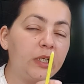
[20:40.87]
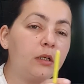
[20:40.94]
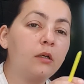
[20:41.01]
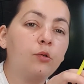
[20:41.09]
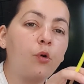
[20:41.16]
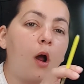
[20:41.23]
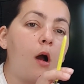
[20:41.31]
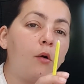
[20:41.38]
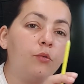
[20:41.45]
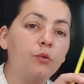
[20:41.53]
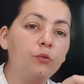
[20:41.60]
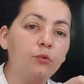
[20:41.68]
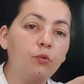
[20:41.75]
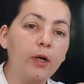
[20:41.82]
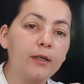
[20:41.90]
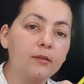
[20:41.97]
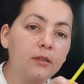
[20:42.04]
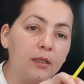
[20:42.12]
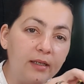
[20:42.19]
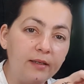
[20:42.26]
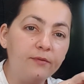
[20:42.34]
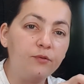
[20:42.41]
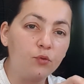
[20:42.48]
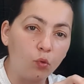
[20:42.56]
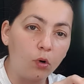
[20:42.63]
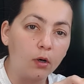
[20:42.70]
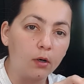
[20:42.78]
crown where the leaves
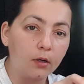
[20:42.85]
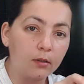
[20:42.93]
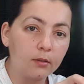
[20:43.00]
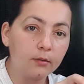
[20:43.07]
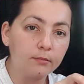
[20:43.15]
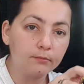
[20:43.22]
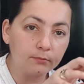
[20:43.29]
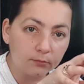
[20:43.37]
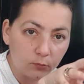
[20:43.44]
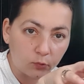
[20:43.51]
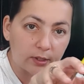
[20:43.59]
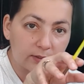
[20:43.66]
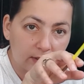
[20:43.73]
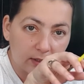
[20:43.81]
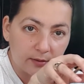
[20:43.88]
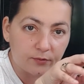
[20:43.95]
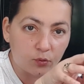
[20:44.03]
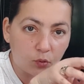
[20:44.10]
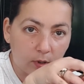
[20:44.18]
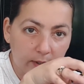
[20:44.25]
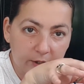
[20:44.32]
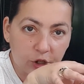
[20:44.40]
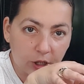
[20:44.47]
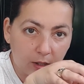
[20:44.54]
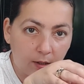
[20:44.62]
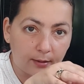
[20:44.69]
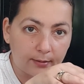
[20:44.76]
were and she
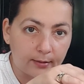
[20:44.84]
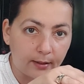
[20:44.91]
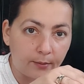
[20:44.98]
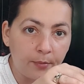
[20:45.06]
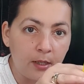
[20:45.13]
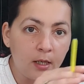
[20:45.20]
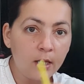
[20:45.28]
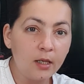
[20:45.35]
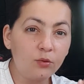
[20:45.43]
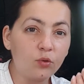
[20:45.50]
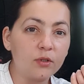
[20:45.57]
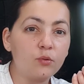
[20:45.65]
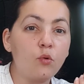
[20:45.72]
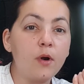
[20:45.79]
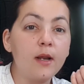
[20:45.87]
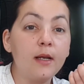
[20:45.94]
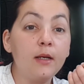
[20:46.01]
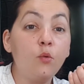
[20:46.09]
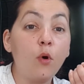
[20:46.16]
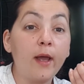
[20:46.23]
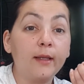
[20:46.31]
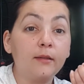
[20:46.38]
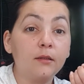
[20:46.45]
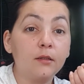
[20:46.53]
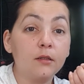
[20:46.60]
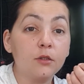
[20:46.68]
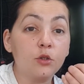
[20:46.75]
cut them, it was really wet,
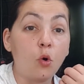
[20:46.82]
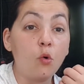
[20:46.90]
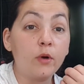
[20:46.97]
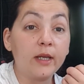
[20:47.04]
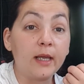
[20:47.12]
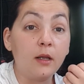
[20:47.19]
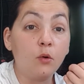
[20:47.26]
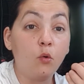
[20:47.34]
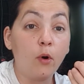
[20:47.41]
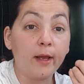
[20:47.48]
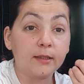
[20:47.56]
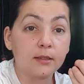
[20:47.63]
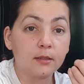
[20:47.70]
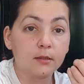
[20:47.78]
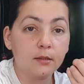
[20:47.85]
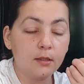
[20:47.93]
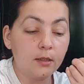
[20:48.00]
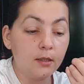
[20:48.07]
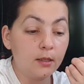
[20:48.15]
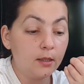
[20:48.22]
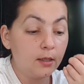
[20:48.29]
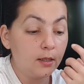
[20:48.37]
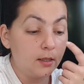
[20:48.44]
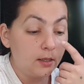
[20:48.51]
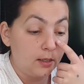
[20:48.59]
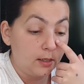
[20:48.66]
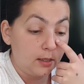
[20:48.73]
soaking wet.
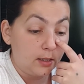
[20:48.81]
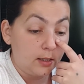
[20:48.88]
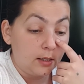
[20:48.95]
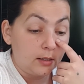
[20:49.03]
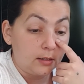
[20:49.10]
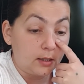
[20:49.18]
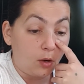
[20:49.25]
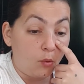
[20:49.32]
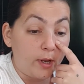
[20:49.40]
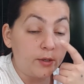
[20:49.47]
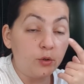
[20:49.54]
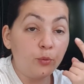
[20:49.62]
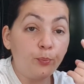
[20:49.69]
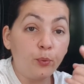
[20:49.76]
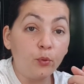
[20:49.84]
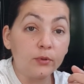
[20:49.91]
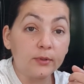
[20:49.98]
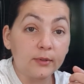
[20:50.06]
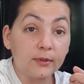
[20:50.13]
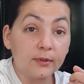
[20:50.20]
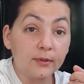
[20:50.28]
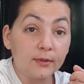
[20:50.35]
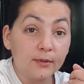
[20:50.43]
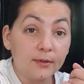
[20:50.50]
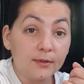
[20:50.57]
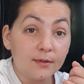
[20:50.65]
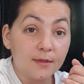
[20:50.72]
So when you put
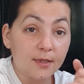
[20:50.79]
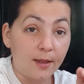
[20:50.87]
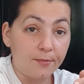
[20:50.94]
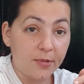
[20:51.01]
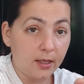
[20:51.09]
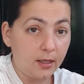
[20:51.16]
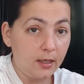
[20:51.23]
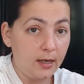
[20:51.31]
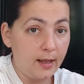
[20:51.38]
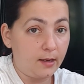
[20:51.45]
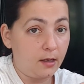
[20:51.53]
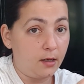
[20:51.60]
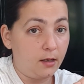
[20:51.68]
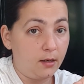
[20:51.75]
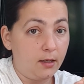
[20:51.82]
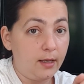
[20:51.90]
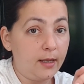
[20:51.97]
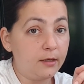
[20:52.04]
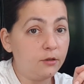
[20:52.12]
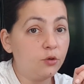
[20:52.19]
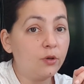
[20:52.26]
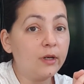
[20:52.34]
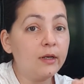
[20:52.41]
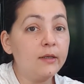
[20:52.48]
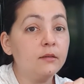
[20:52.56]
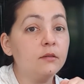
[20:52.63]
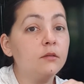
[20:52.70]
something in leca and you
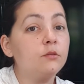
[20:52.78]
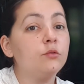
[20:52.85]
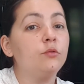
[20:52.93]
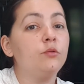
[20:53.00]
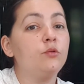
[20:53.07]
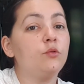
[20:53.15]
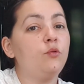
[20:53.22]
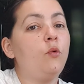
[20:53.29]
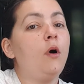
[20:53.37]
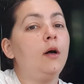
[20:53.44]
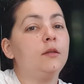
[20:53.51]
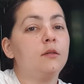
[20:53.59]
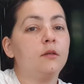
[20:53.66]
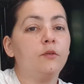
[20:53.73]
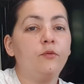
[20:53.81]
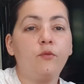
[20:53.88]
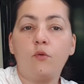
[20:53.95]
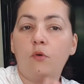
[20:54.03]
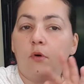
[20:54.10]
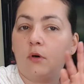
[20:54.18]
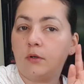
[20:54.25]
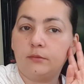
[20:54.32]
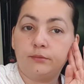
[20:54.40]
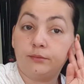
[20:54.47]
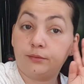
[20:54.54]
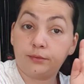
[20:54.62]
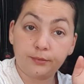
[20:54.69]
clean the root with water for
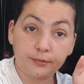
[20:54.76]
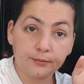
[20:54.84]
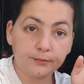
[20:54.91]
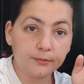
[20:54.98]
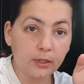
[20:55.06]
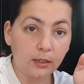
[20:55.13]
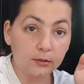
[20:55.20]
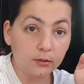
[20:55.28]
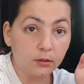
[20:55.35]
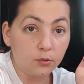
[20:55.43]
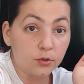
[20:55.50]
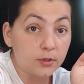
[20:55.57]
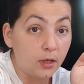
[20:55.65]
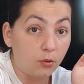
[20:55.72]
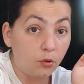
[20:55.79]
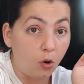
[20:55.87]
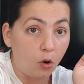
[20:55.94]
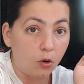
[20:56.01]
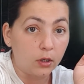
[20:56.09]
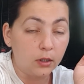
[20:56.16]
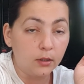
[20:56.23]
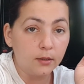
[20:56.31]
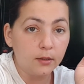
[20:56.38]
God knows how long,